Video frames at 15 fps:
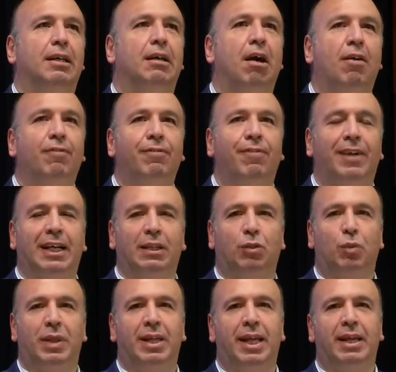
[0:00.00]
conflict
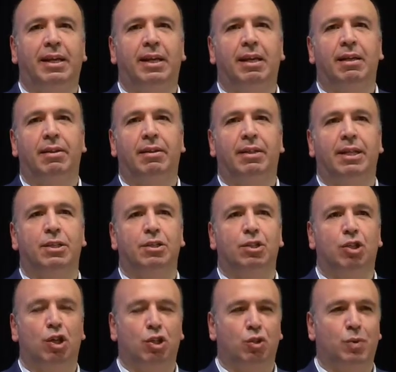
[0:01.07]
within
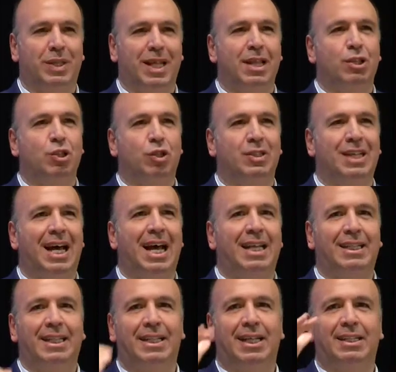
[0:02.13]

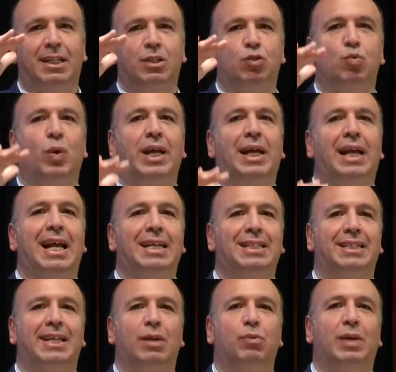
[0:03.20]
society that is way
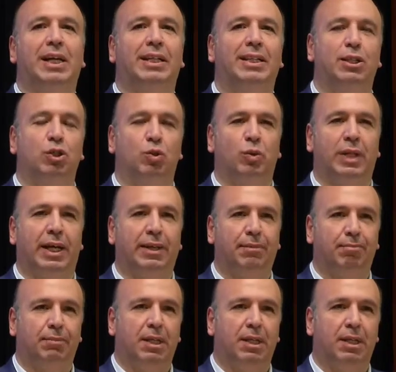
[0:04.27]
less than where it is today.